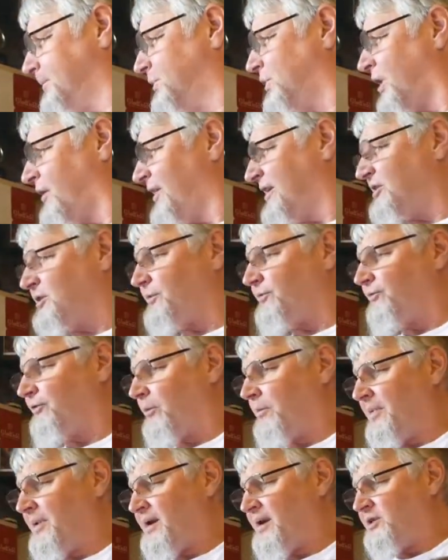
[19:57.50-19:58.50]
that's it
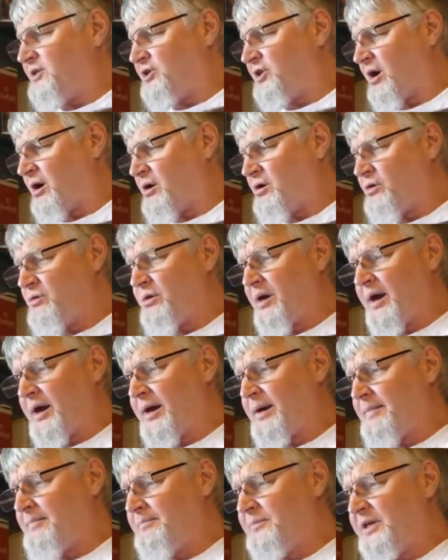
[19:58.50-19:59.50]
from me.
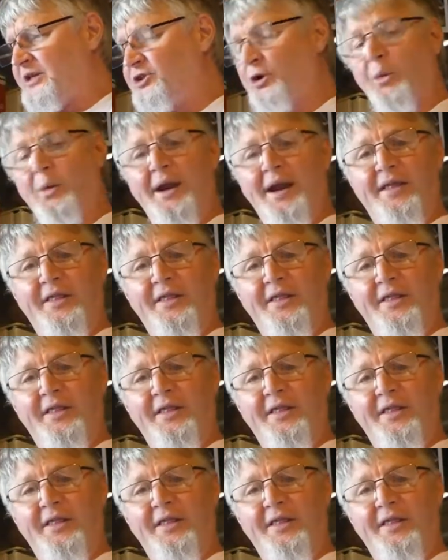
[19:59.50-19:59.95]
So yes, I went out